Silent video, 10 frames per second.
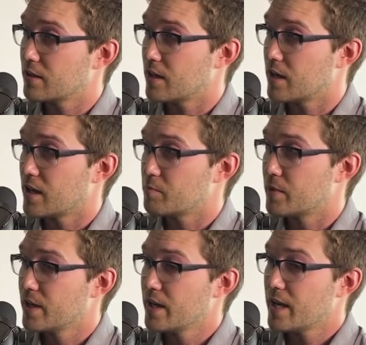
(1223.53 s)

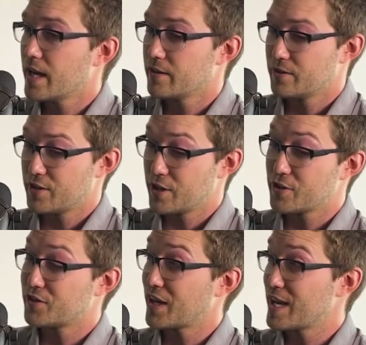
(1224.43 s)
And they're
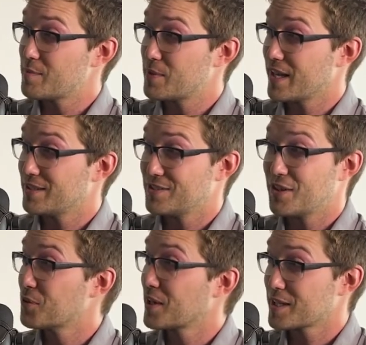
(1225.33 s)
the type that
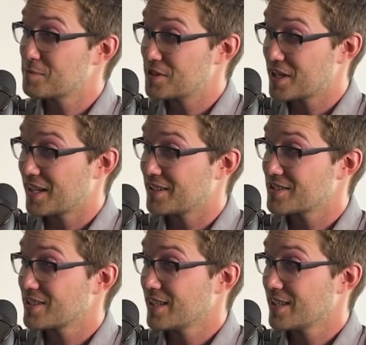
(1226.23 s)
don't like to be challenged.